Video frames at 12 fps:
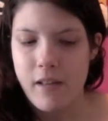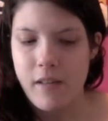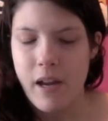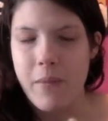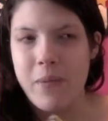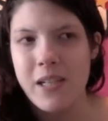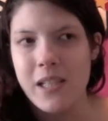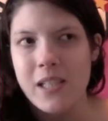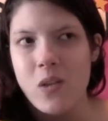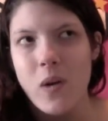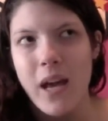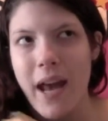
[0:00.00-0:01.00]
I mean, it's
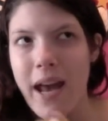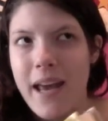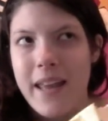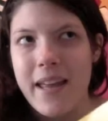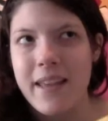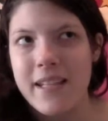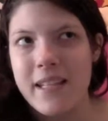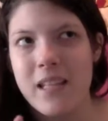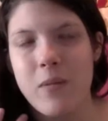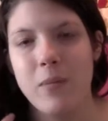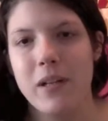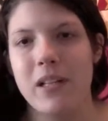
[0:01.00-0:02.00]
okay that they did
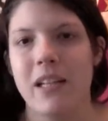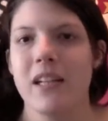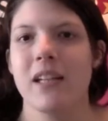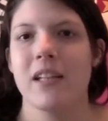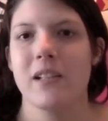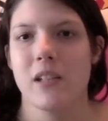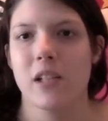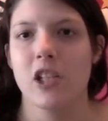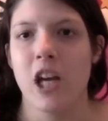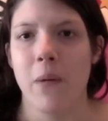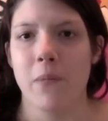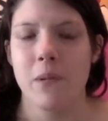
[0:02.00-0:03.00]
it, but like the
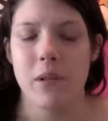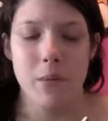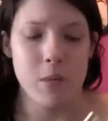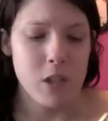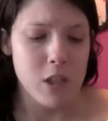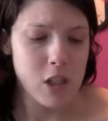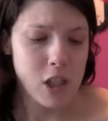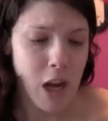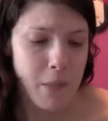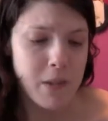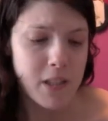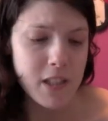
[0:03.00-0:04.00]

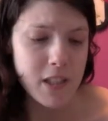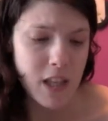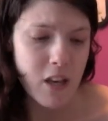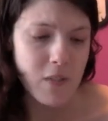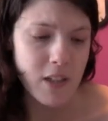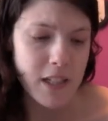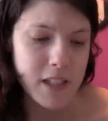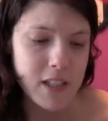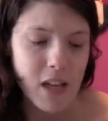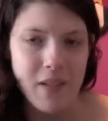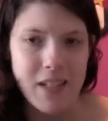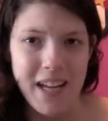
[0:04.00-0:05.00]
chapters itself are like
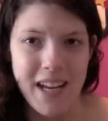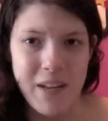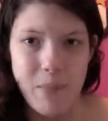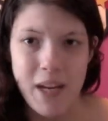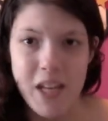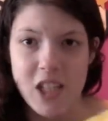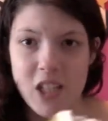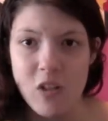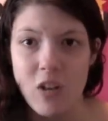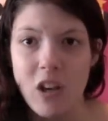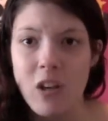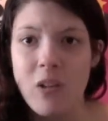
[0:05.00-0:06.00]
7, 8 pages
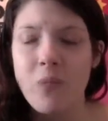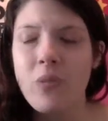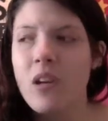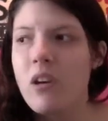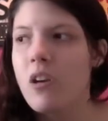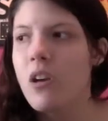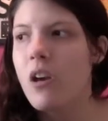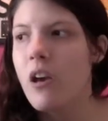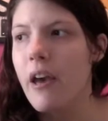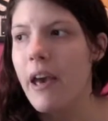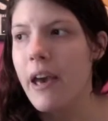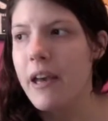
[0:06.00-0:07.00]
long.
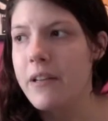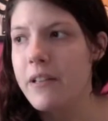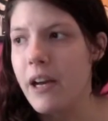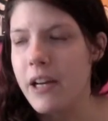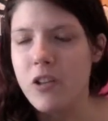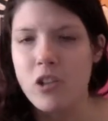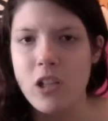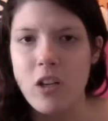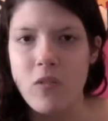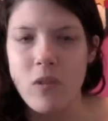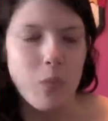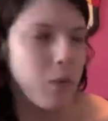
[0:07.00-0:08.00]
And I usually
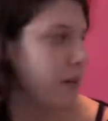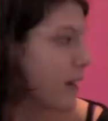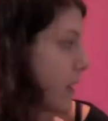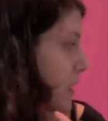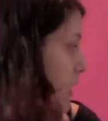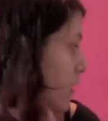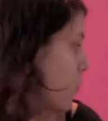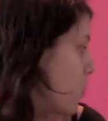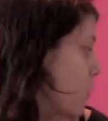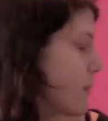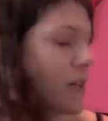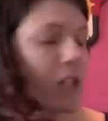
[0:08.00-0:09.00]
go for a book that has like
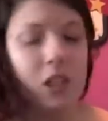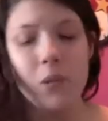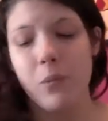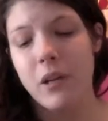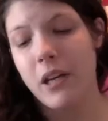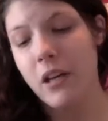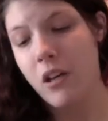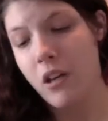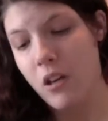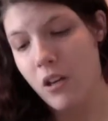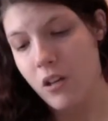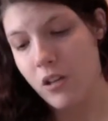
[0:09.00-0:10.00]
4 pages, but
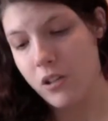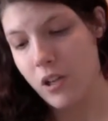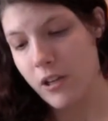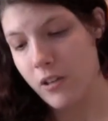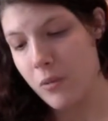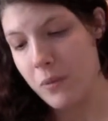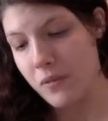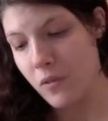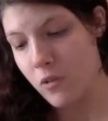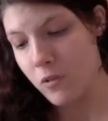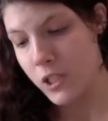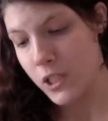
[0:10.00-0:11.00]
sorry, I thought my
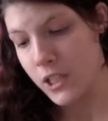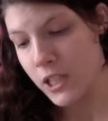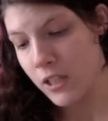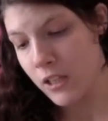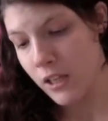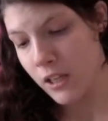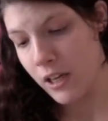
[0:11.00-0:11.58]
phone was ringing.